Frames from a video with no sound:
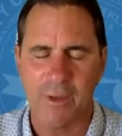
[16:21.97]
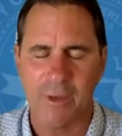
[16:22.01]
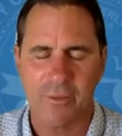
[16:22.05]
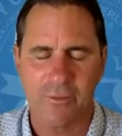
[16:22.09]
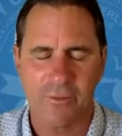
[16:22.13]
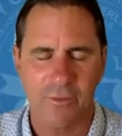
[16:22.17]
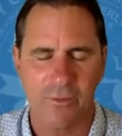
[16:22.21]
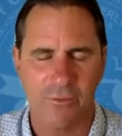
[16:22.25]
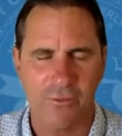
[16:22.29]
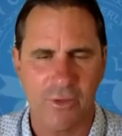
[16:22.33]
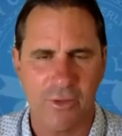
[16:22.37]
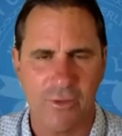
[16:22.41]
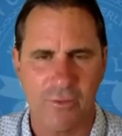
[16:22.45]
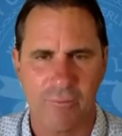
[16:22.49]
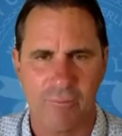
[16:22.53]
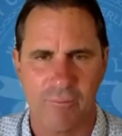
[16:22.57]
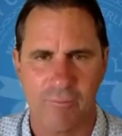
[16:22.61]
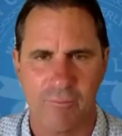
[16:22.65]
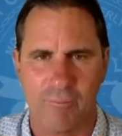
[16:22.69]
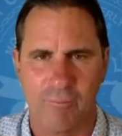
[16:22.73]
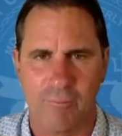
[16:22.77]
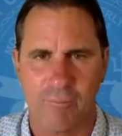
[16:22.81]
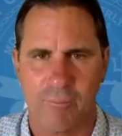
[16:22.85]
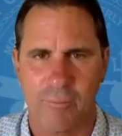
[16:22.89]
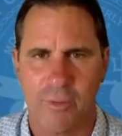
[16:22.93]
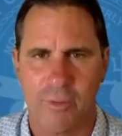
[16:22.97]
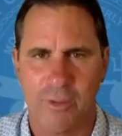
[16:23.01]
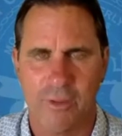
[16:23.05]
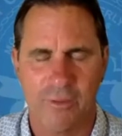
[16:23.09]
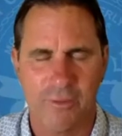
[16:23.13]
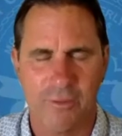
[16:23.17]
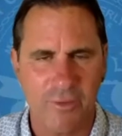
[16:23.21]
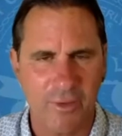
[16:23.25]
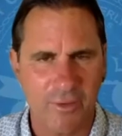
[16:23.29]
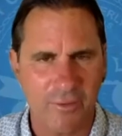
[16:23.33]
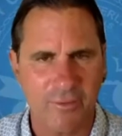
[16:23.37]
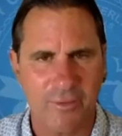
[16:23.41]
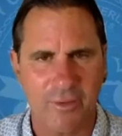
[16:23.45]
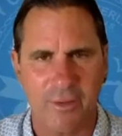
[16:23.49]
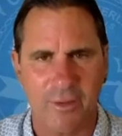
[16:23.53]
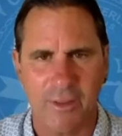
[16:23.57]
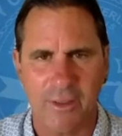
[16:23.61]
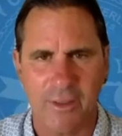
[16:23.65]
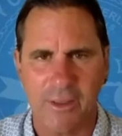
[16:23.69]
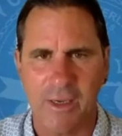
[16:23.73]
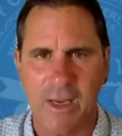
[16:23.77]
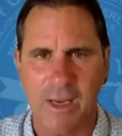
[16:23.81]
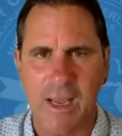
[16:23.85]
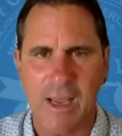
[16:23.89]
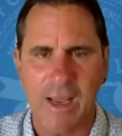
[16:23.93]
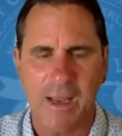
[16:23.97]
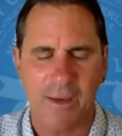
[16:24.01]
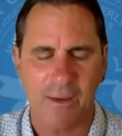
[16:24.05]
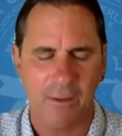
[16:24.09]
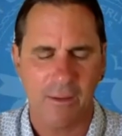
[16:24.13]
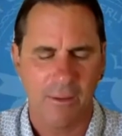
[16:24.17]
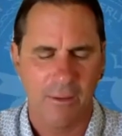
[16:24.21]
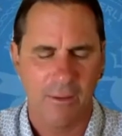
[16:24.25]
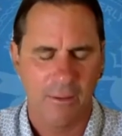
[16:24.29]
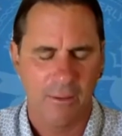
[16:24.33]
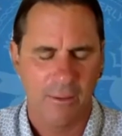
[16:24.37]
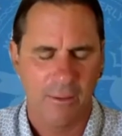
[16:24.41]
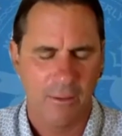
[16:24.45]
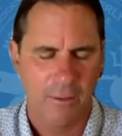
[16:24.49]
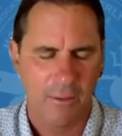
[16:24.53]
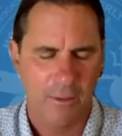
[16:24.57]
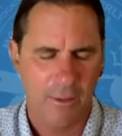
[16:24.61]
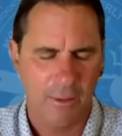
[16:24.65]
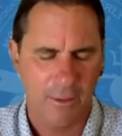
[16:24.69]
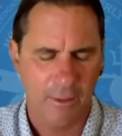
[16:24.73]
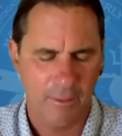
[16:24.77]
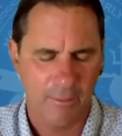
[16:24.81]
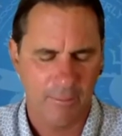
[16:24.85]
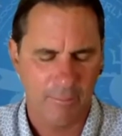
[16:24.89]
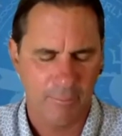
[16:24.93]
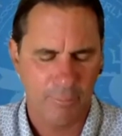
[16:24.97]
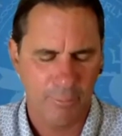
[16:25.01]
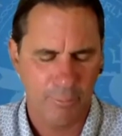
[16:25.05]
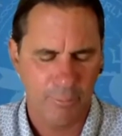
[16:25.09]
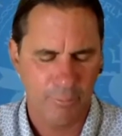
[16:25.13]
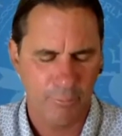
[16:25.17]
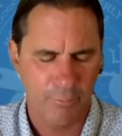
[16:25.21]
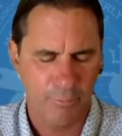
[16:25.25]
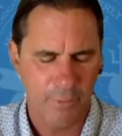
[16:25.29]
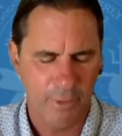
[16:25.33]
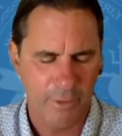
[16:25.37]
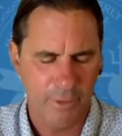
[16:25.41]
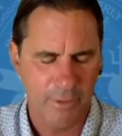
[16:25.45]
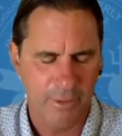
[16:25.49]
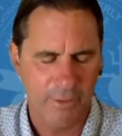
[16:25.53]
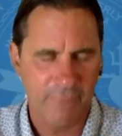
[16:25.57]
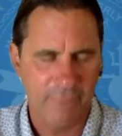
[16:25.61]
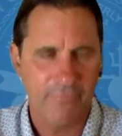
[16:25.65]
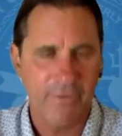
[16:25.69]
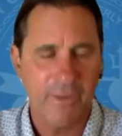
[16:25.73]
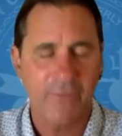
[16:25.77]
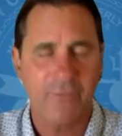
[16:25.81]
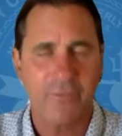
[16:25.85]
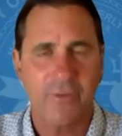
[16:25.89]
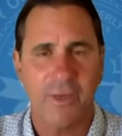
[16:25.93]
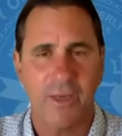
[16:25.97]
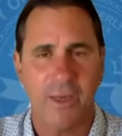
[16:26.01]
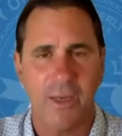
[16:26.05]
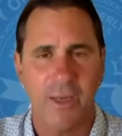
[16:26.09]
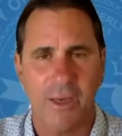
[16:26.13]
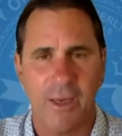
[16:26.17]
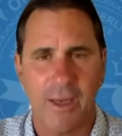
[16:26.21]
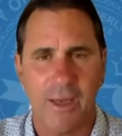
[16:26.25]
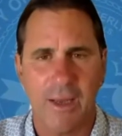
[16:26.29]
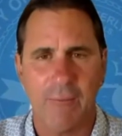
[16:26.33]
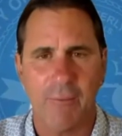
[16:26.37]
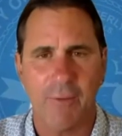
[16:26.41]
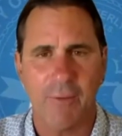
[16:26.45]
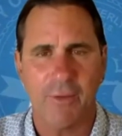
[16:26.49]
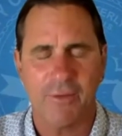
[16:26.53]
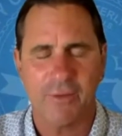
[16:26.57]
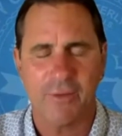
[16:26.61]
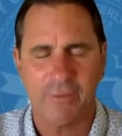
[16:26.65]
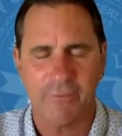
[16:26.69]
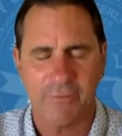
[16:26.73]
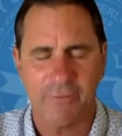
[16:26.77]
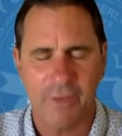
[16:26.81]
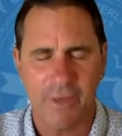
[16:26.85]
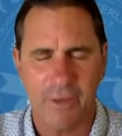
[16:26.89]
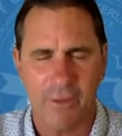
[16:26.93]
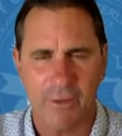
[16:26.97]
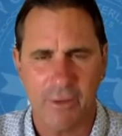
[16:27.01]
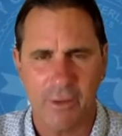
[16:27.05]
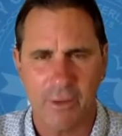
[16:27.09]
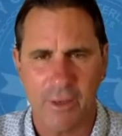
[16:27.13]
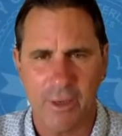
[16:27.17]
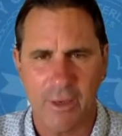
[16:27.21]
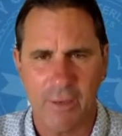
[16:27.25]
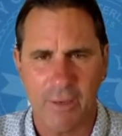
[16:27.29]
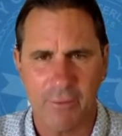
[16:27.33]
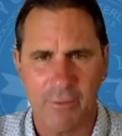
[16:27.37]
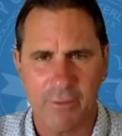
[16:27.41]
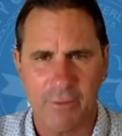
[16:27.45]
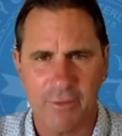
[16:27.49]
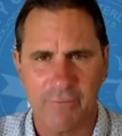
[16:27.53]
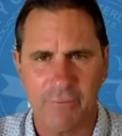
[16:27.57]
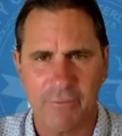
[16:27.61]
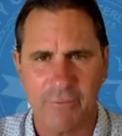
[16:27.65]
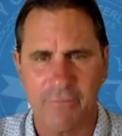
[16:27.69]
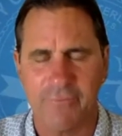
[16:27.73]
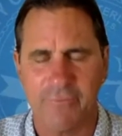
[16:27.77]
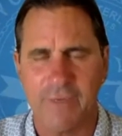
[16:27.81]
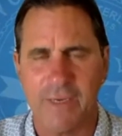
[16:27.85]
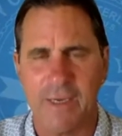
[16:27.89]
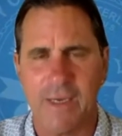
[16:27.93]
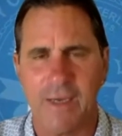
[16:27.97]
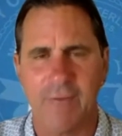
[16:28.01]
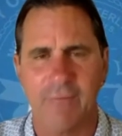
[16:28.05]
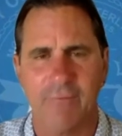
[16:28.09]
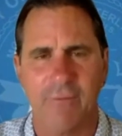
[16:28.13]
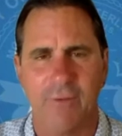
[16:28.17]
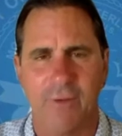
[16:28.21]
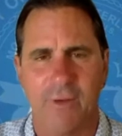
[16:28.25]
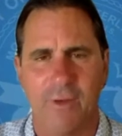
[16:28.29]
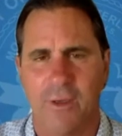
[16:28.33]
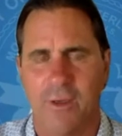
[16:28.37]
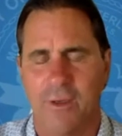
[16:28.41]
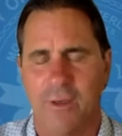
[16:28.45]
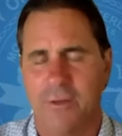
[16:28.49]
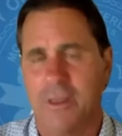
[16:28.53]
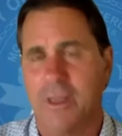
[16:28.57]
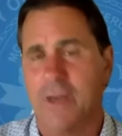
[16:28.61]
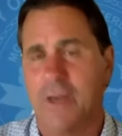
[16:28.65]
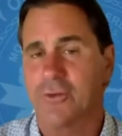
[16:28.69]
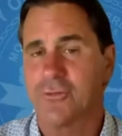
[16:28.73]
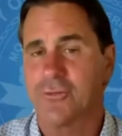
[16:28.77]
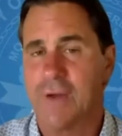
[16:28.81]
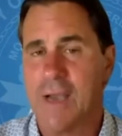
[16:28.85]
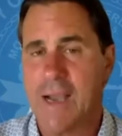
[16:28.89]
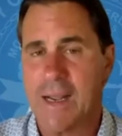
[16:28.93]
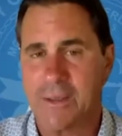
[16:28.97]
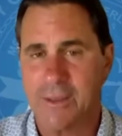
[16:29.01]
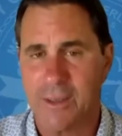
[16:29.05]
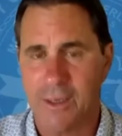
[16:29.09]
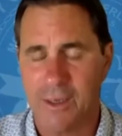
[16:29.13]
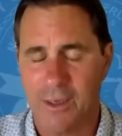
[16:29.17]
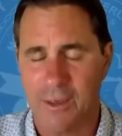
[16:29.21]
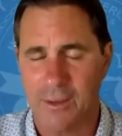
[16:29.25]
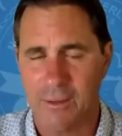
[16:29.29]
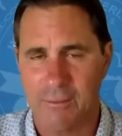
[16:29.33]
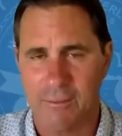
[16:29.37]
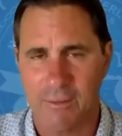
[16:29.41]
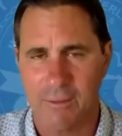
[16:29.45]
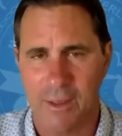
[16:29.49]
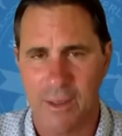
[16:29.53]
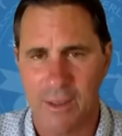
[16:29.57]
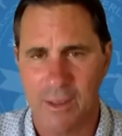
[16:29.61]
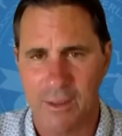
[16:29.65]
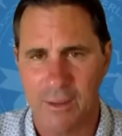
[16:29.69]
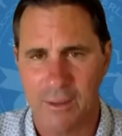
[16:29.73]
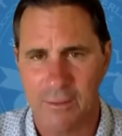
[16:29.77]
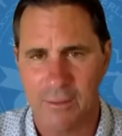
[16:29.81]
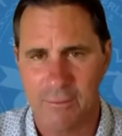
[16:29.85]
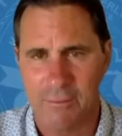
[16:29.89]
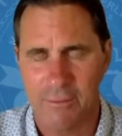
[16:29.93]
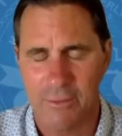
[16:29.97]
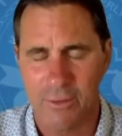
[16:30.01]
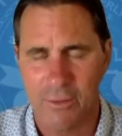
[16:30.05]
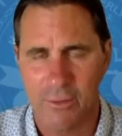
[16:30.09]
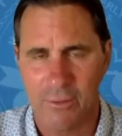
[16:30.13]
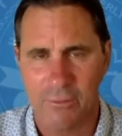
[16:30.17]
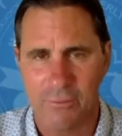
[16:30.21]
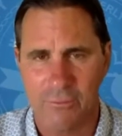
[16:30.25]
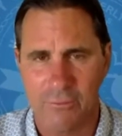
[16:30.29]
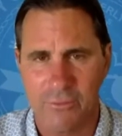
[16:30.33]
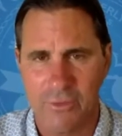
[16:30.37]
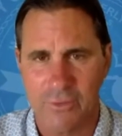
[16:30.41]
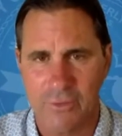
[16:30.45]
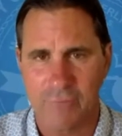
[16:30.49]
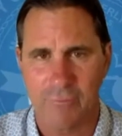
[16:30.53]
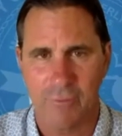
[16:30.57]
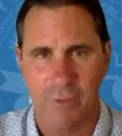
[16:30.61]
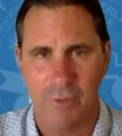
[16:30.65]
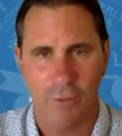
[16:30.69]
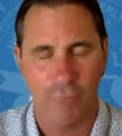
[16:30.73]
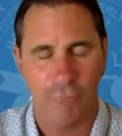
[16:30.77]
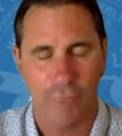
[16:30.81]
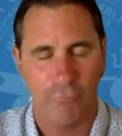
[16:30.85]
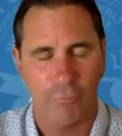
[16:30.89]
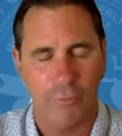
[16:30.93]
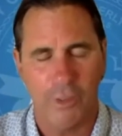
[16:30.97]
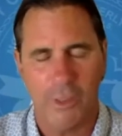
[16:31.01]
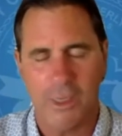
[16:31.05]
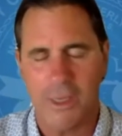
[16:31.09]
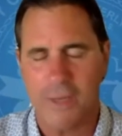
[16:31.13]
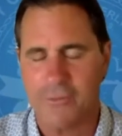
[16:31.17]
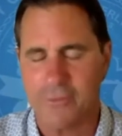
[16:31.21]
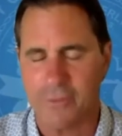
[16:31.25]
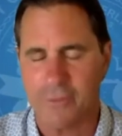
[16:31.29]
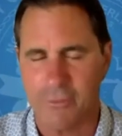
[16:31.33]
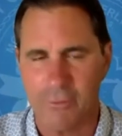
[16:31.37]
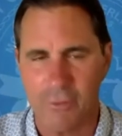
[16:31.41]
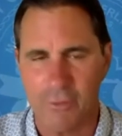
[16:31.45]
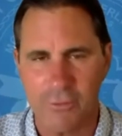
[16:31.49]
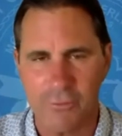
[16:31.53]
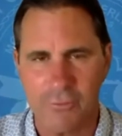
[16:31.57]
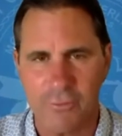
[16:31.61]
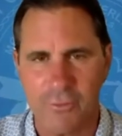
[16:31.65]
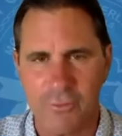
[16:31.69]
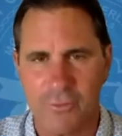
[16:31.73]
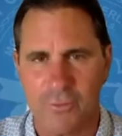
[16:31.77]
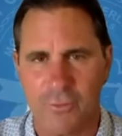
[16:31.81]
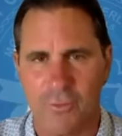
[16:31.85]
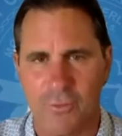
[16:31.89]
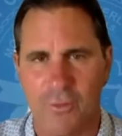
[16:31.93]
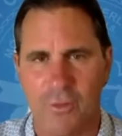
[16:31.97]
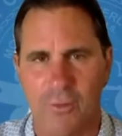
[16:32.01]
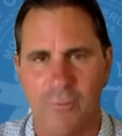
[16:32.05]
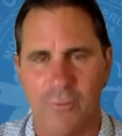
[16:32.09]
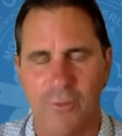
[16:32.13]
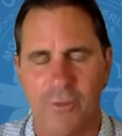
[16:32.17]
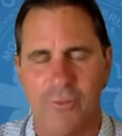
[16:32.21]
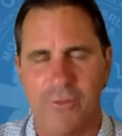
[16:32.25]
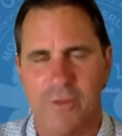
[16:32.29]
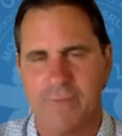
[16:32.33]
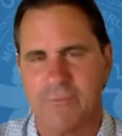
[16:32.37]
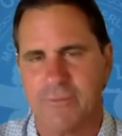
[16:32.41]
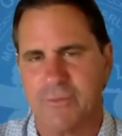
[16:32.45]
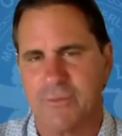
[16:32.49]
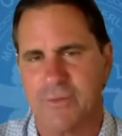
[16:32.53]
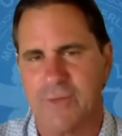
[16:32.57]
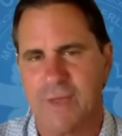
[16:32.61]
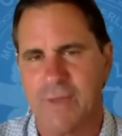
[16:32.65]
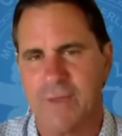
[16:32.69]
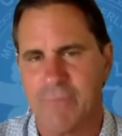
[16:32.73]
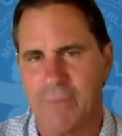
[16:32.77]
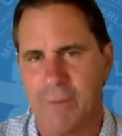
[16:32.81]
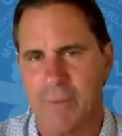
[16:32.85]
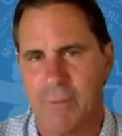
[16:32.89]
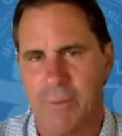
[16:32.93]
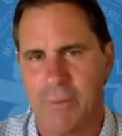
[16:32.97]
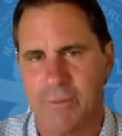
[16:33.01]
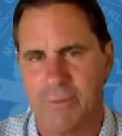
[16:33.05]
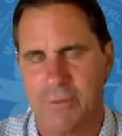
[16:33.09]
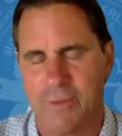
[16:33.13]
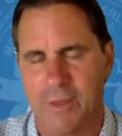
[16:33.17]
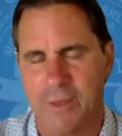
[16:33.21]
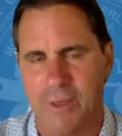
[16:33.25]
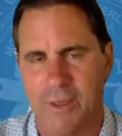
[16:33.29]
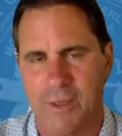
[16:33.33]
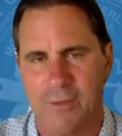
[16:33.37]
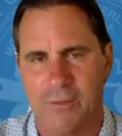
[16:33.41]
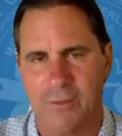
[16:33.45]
So just consistently not investing in the area on Highway 75, not attracting, we lost a grocery store. We used to have a Safeway when I was a kid.